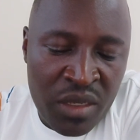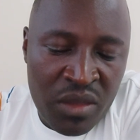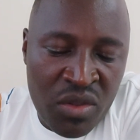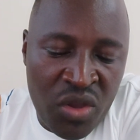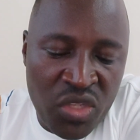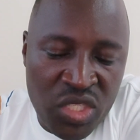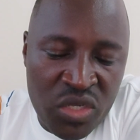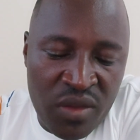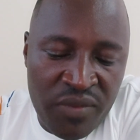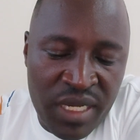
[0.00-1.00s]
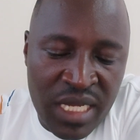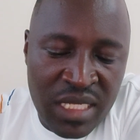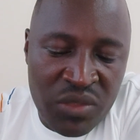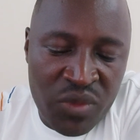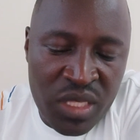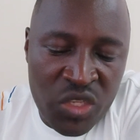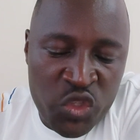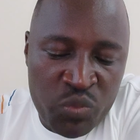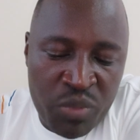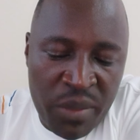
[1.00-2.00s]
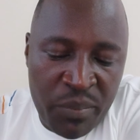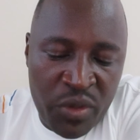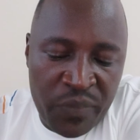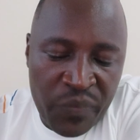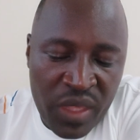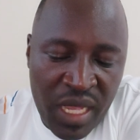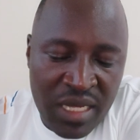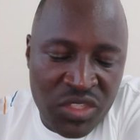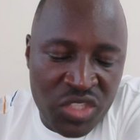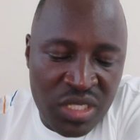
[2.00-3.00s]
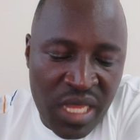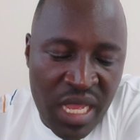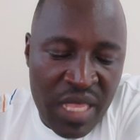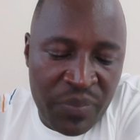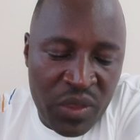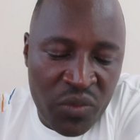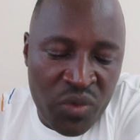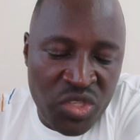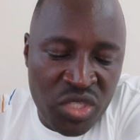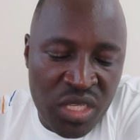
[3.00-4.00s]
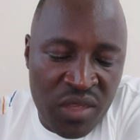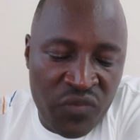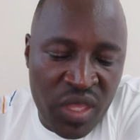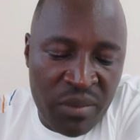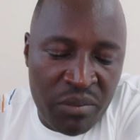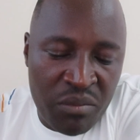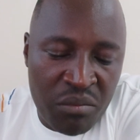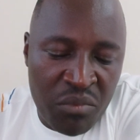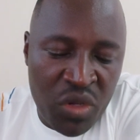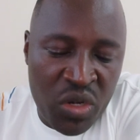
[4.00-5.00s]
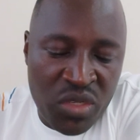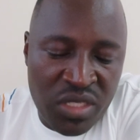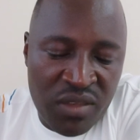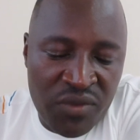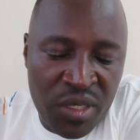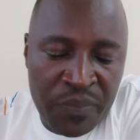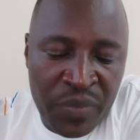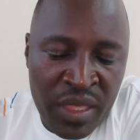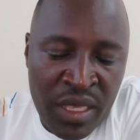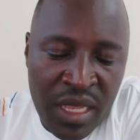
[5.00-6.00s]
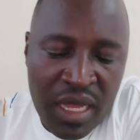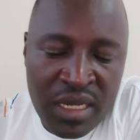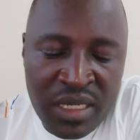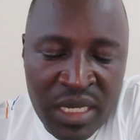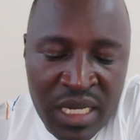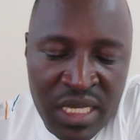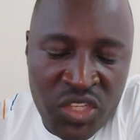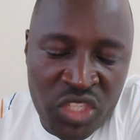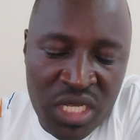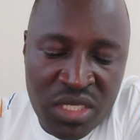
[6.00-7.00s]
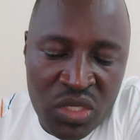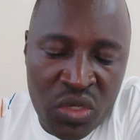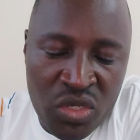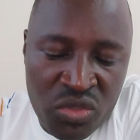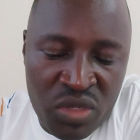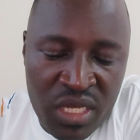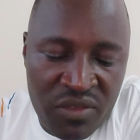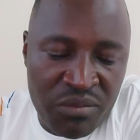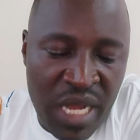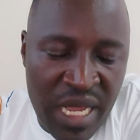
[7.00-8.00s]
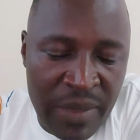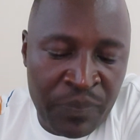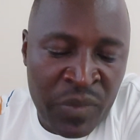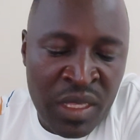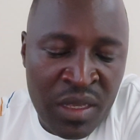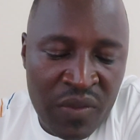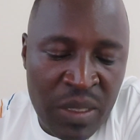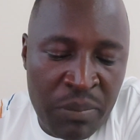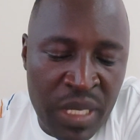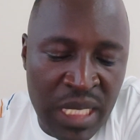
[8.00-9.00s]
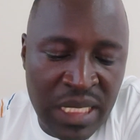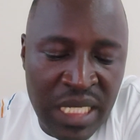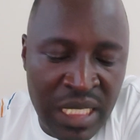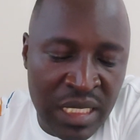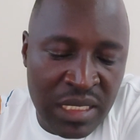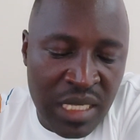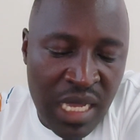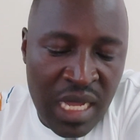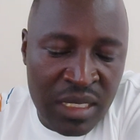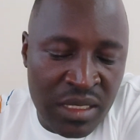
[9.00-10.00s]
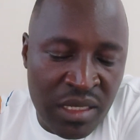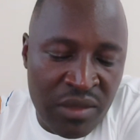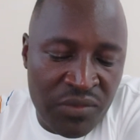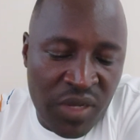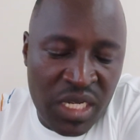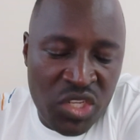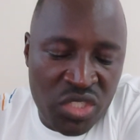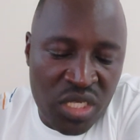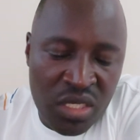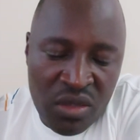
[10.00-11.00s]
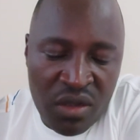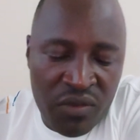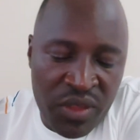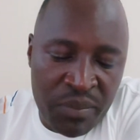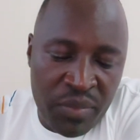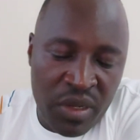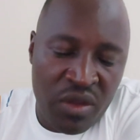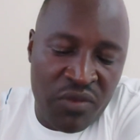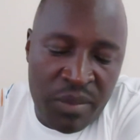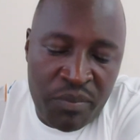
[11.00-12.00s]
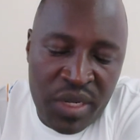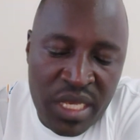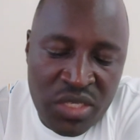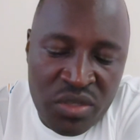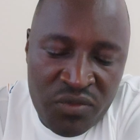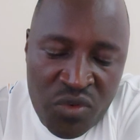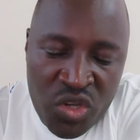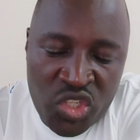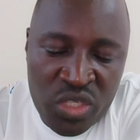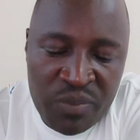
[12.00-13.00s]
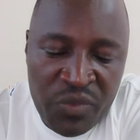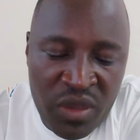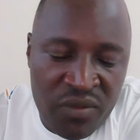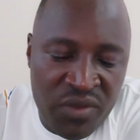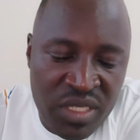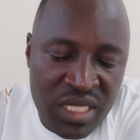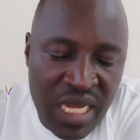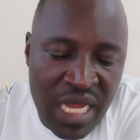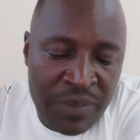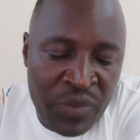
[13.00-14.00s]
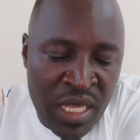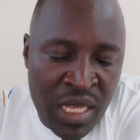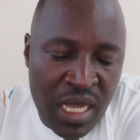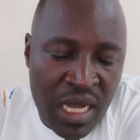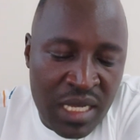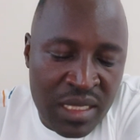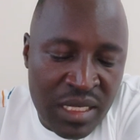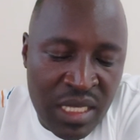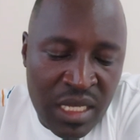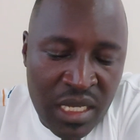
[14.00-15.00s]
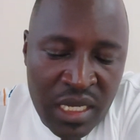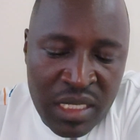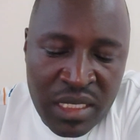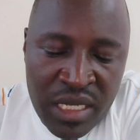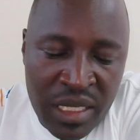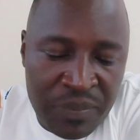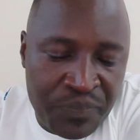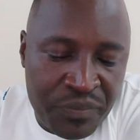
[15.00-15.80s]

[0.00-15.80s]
God's covenant with his people at Sinai, which gave them moral, civil, and the religious laws to live by, the building and the furnishing of a place of worship of Israel, and the